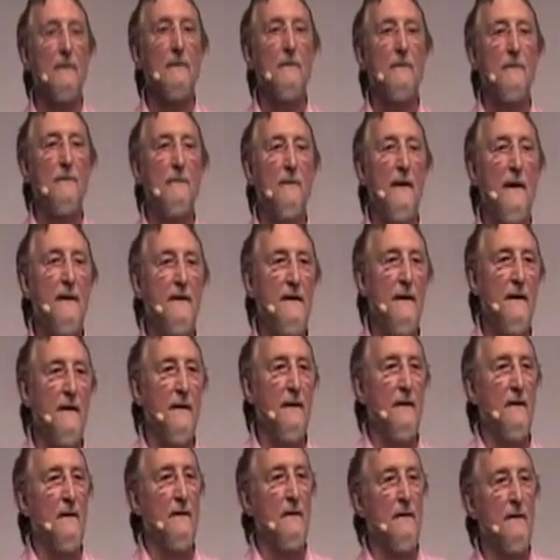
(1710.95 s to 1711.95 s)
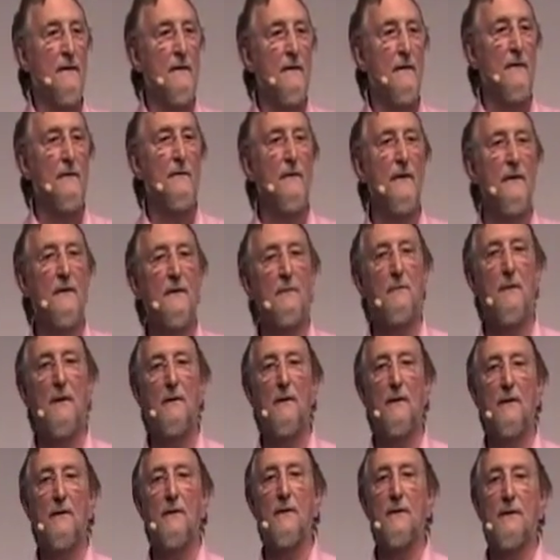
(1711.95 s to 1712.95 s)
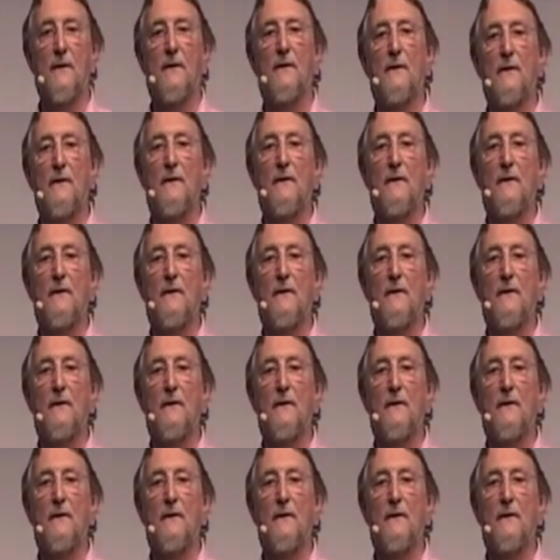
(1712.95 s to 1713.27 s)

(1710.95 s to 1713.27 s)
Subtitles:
ready to respond